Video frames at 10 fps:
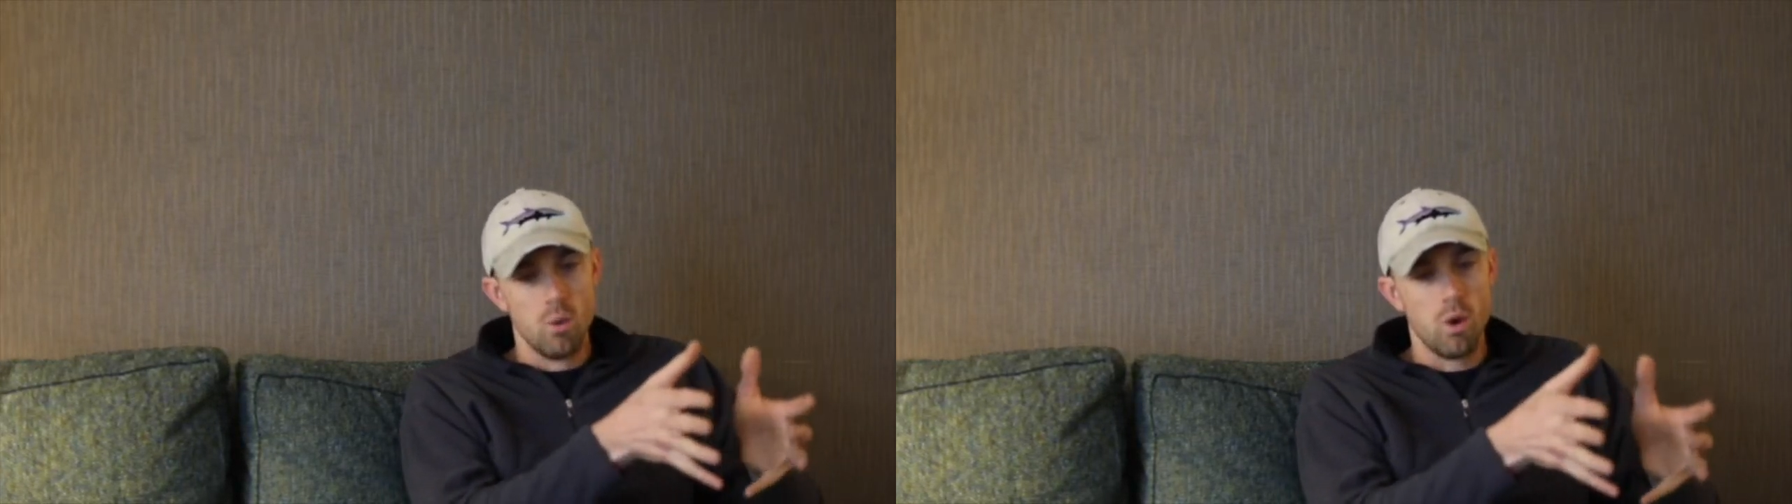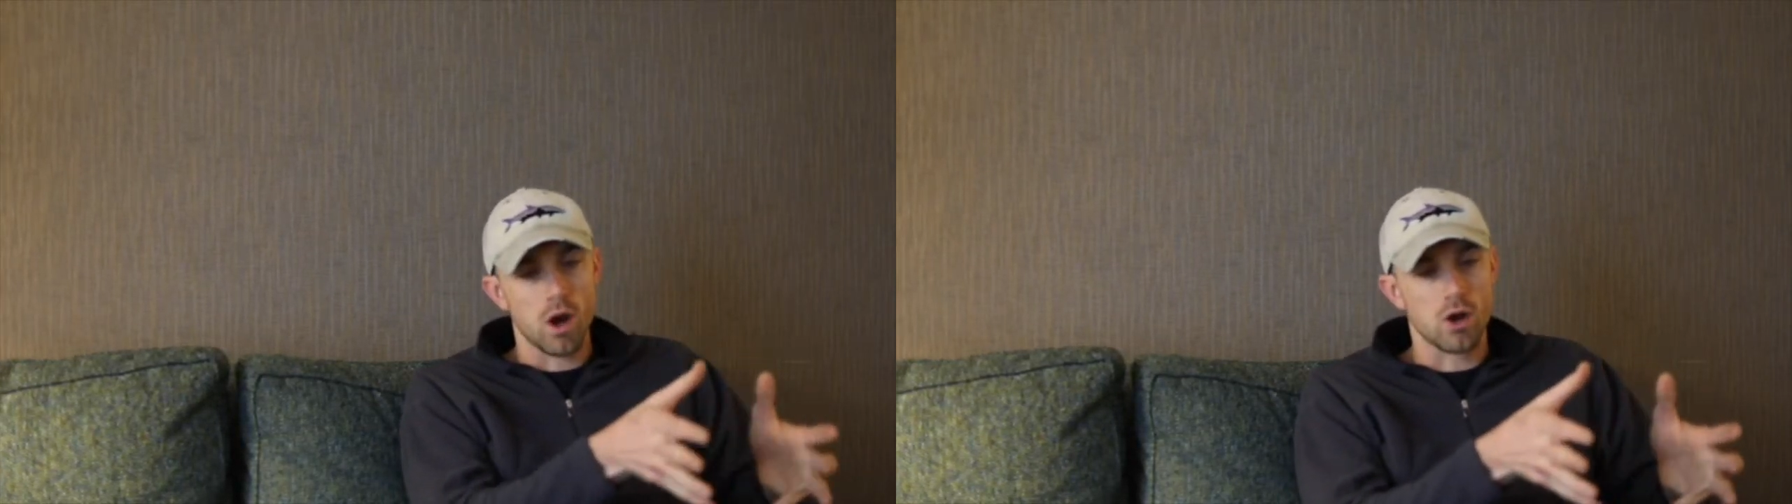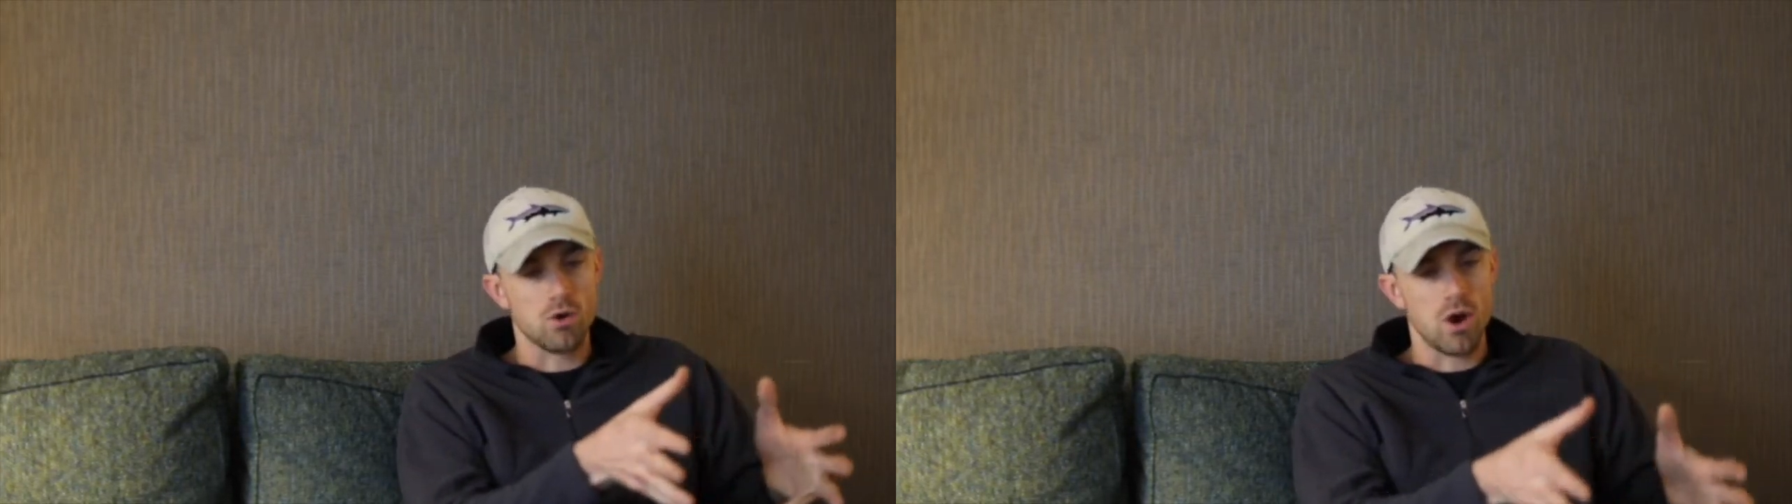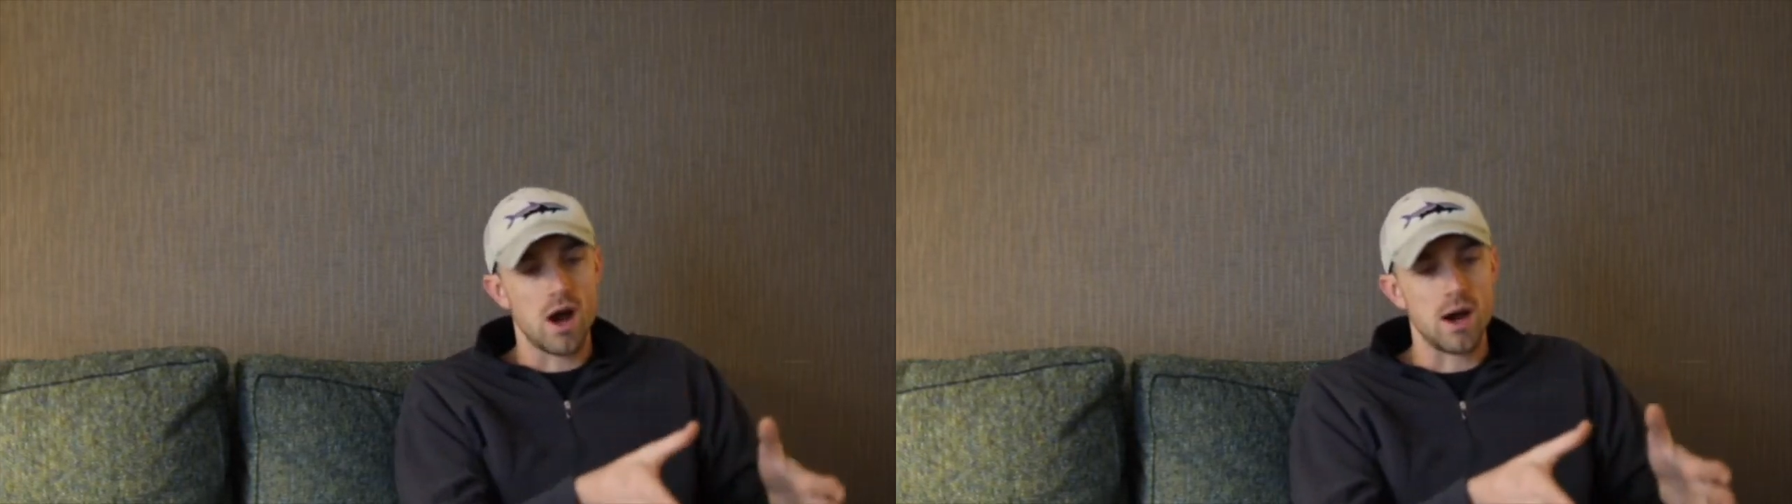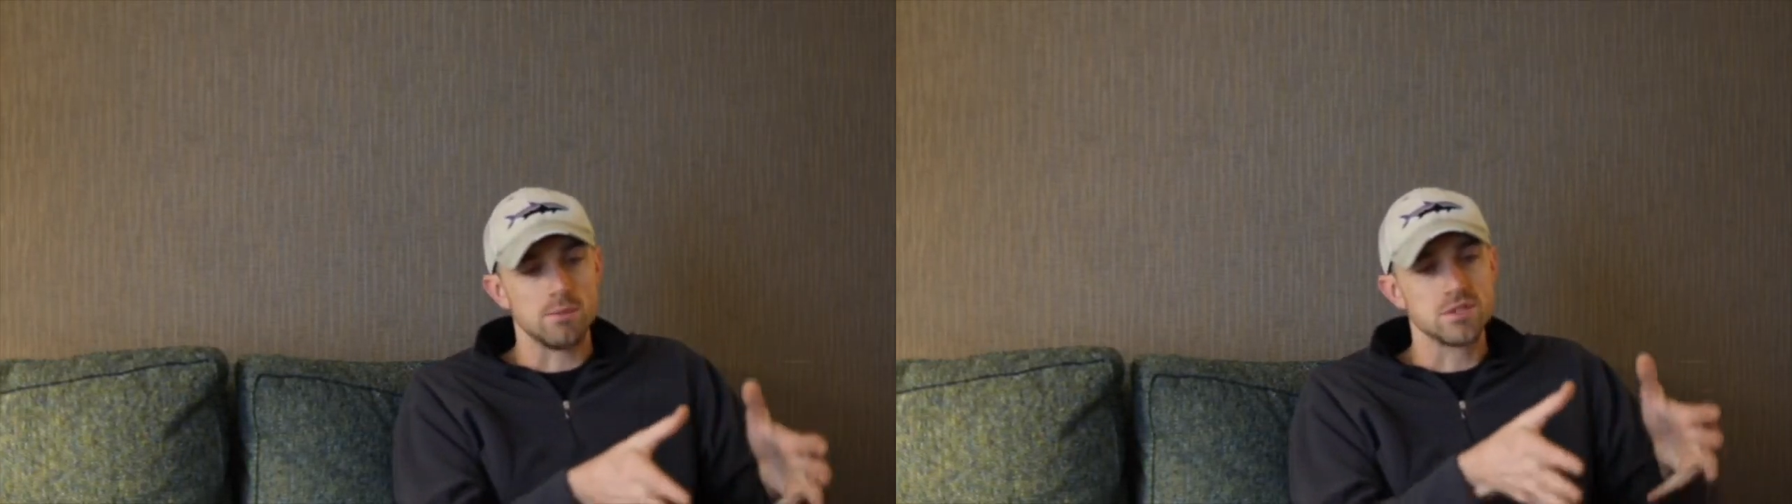what
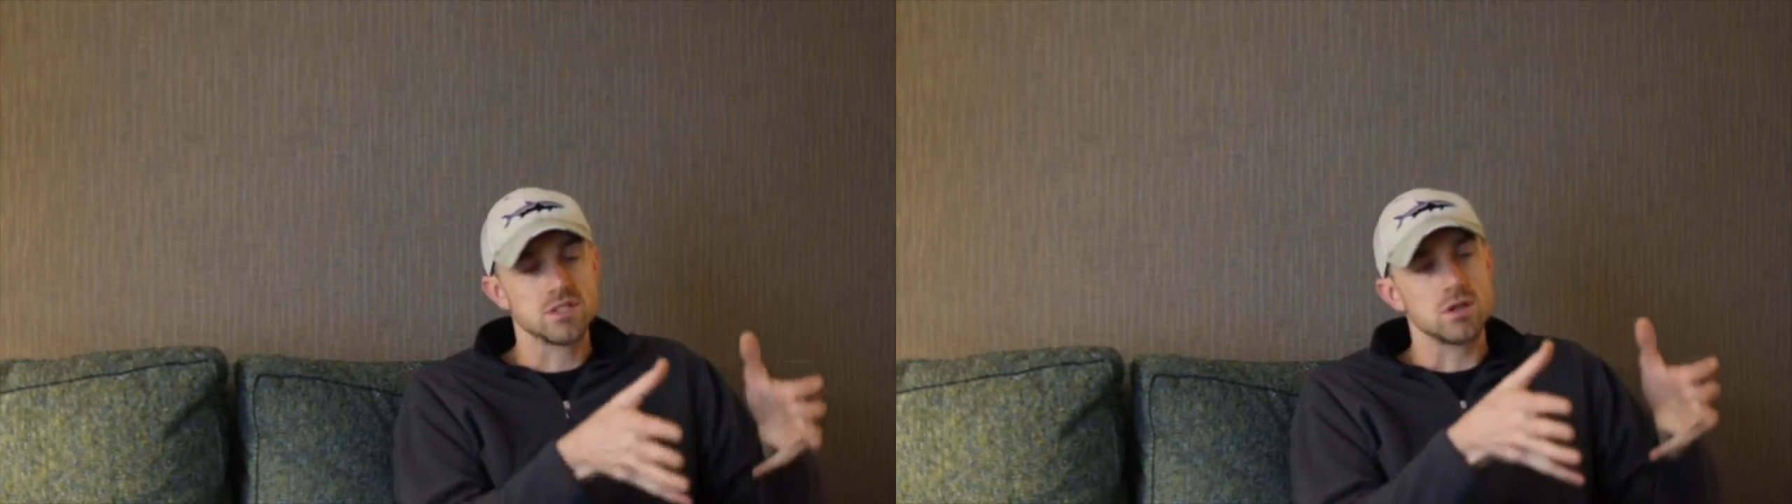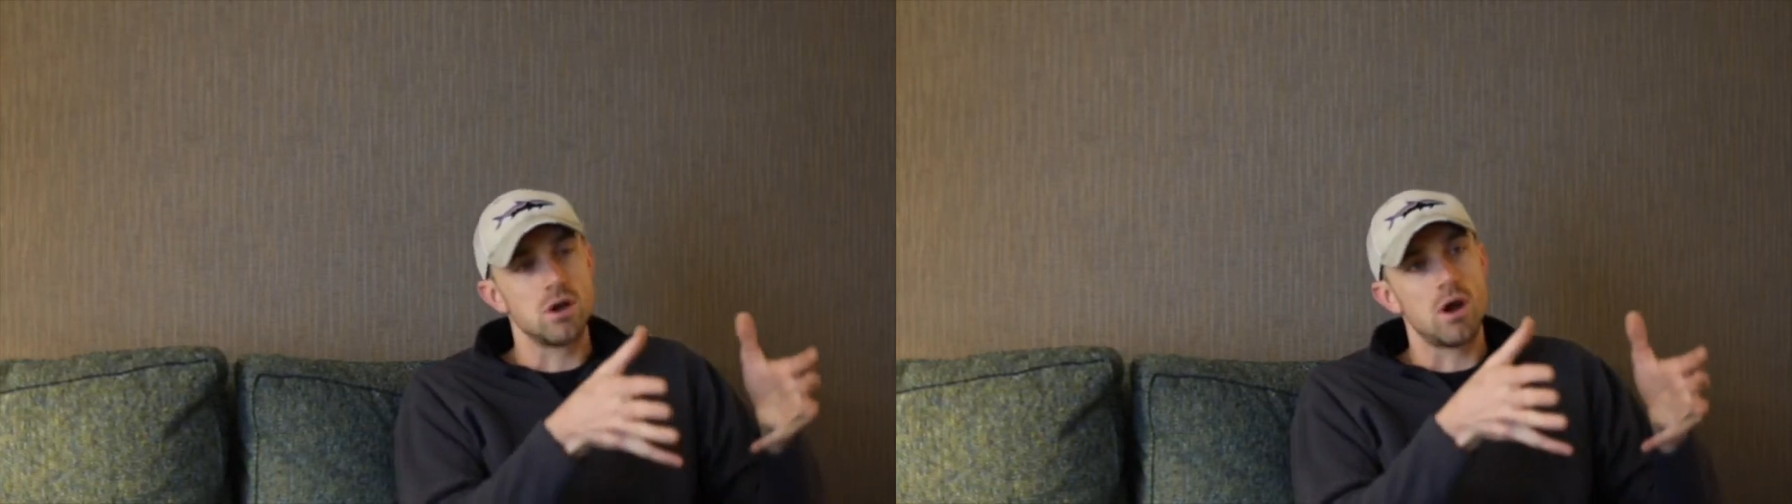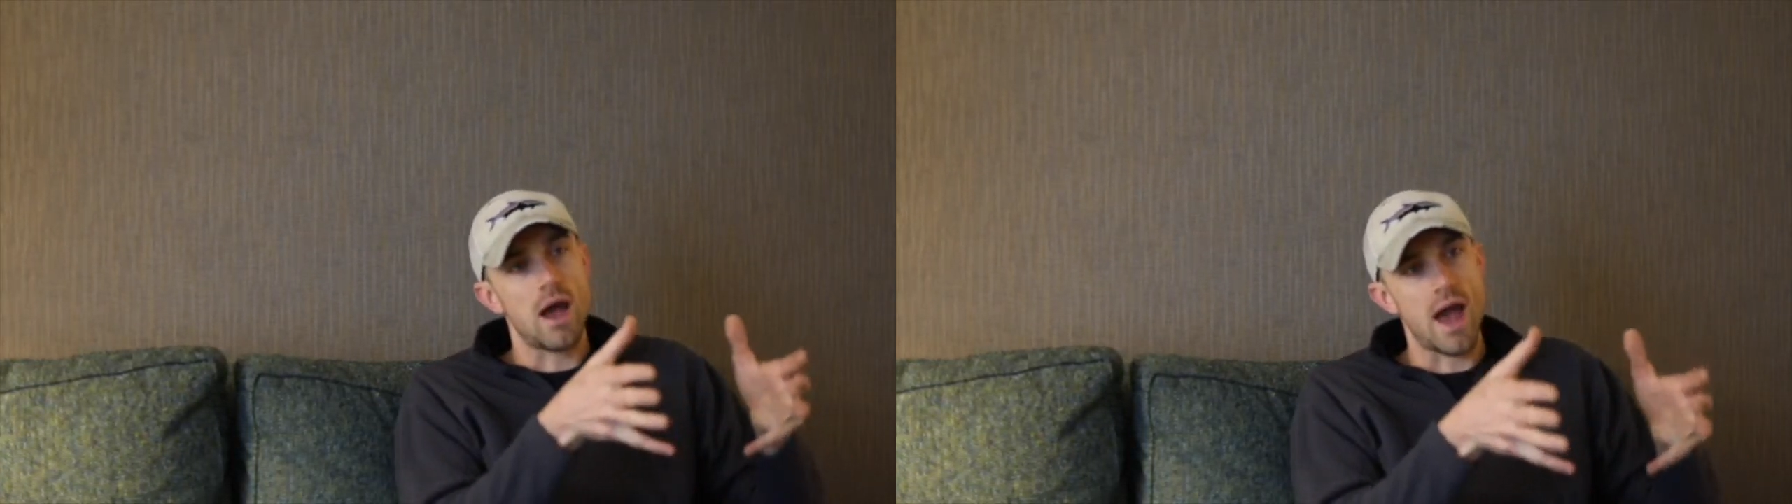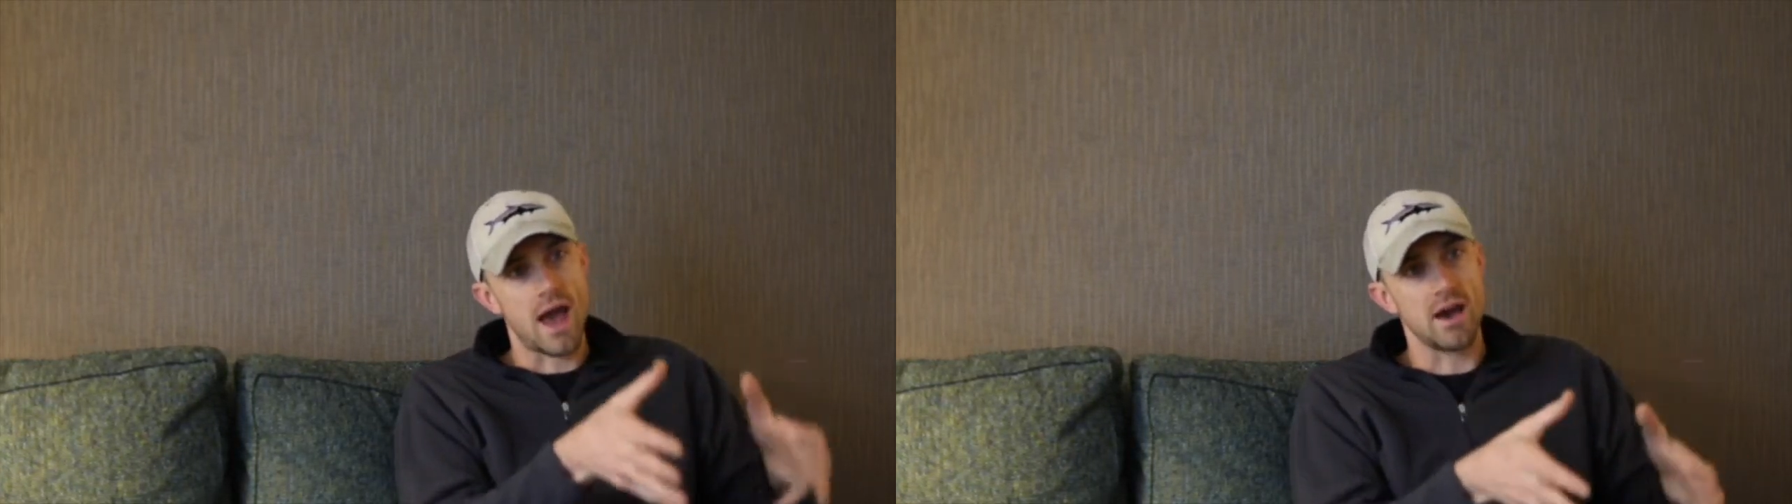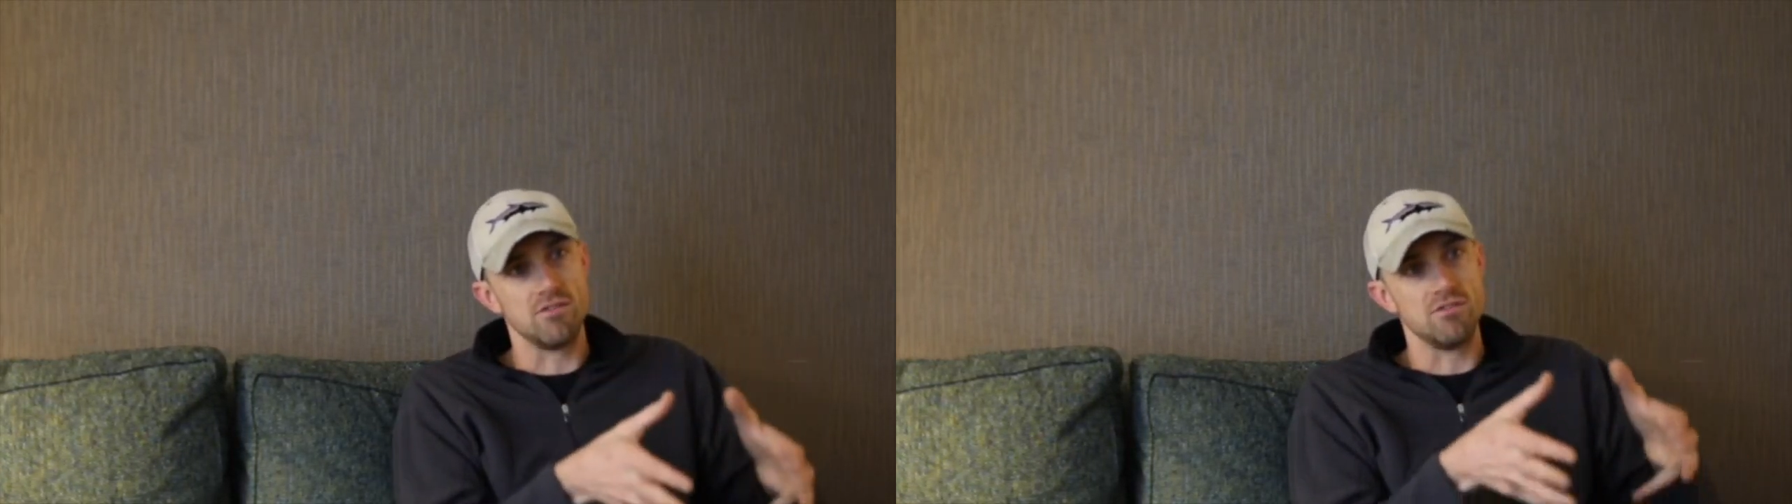crops
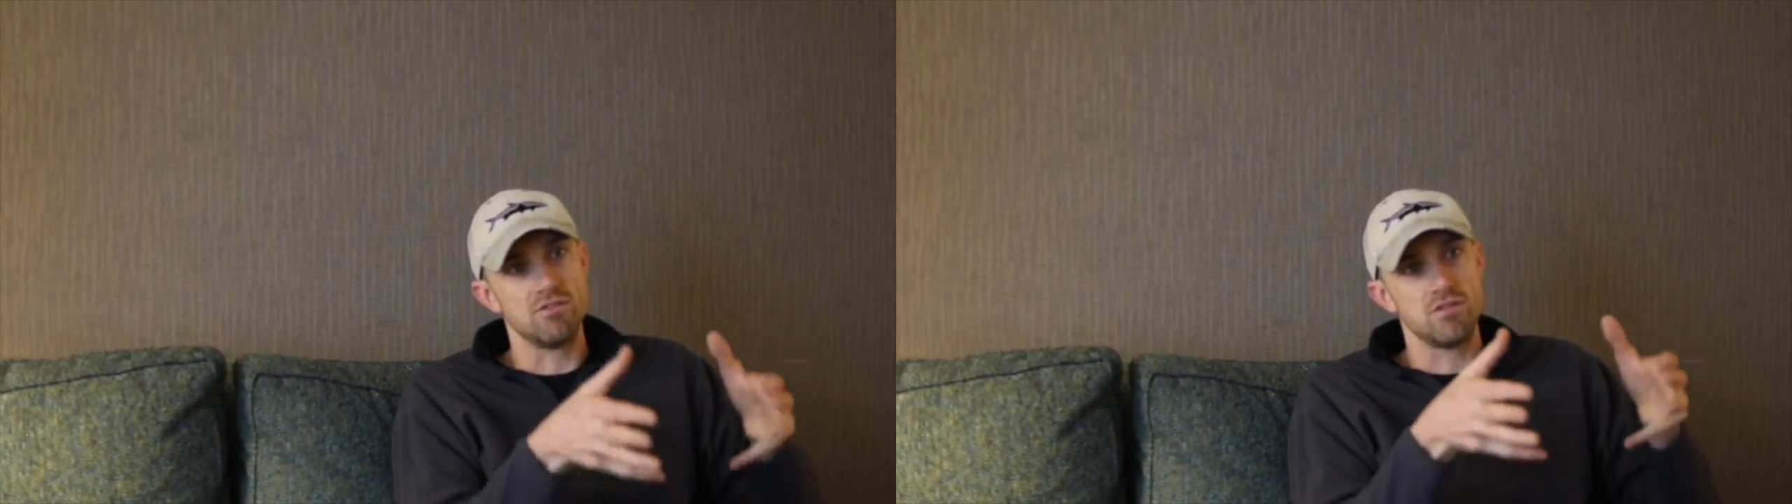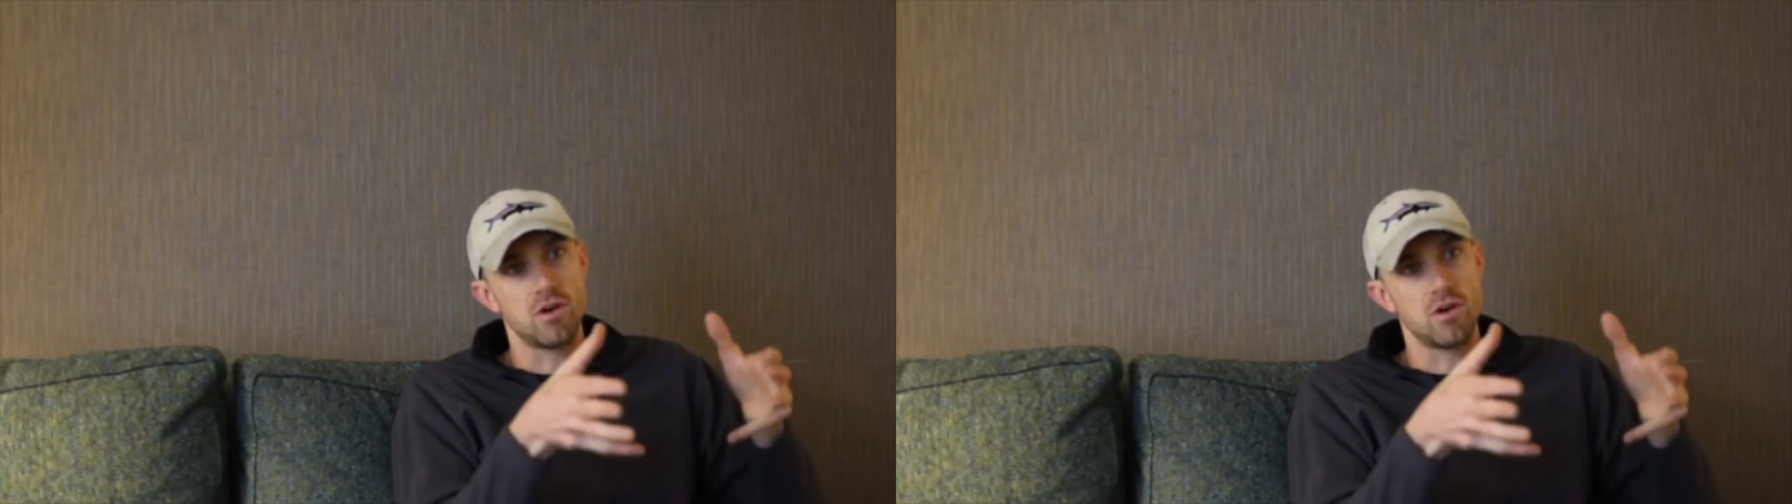have